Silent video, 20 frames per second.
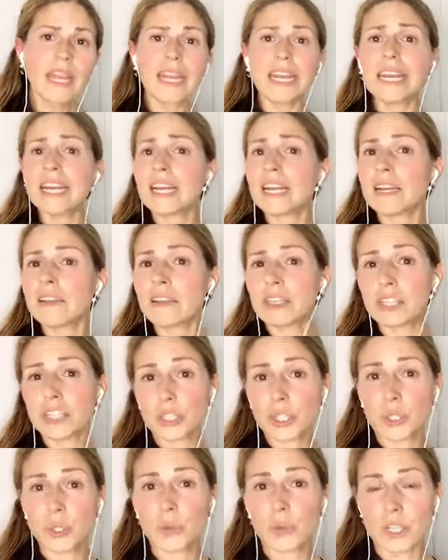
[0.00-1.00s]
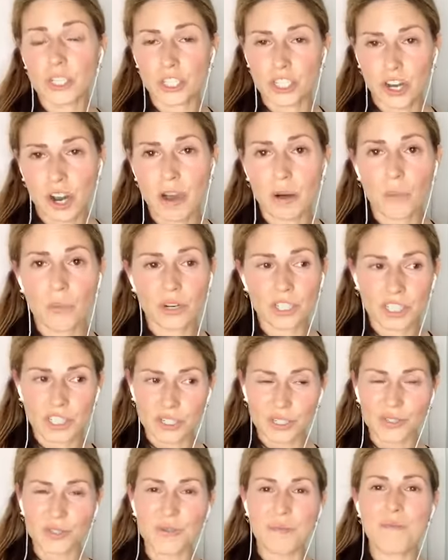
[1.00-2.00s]
in addition to a job, which
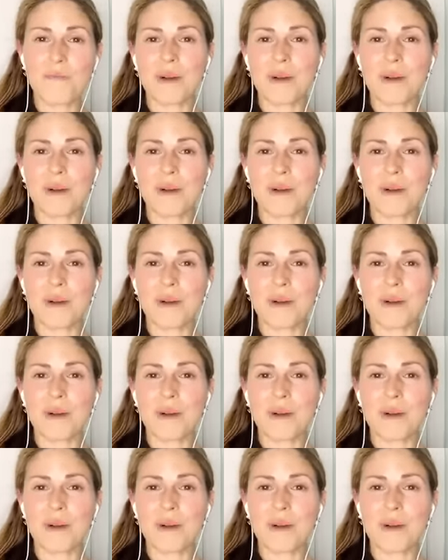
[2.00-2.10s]
is